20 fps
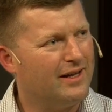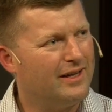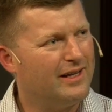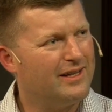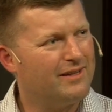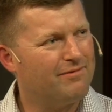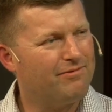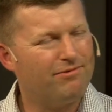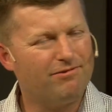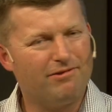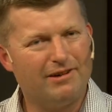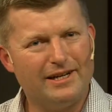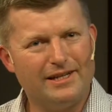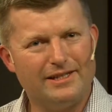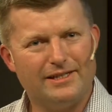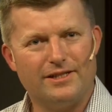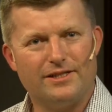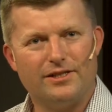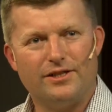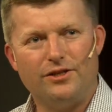little
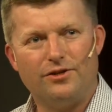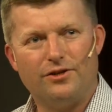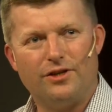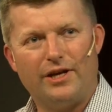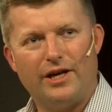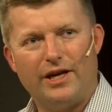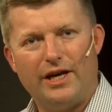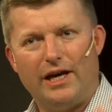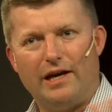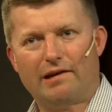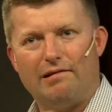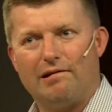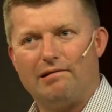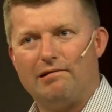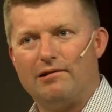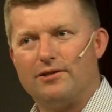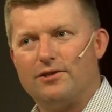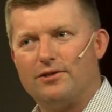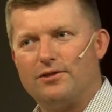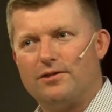phrases that you can hear
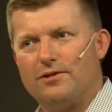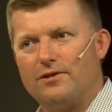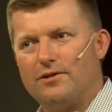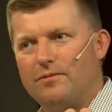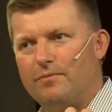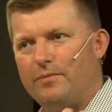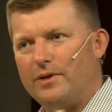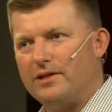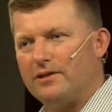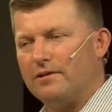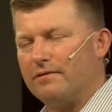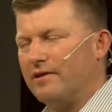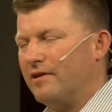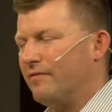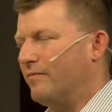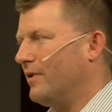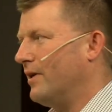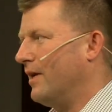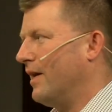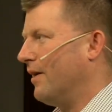across bits of
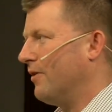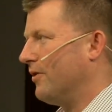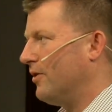government now.